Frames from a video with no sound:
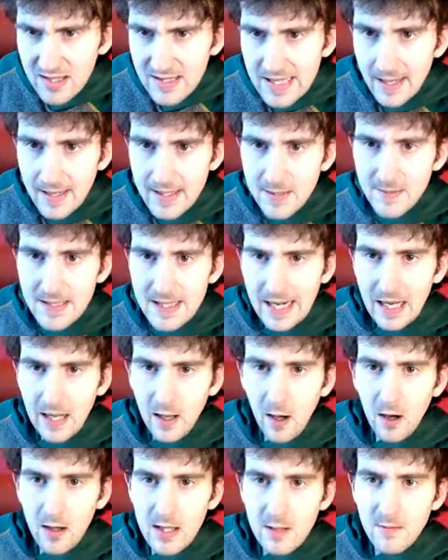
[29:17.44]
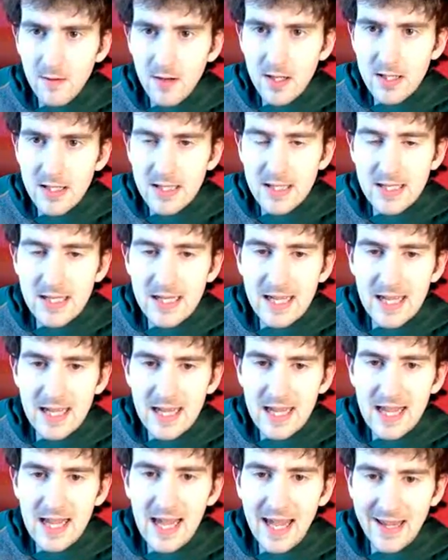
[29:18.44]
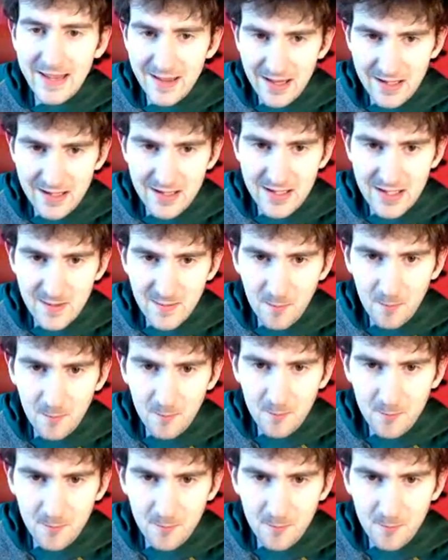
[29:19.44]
There's a Planet Hollywood in London.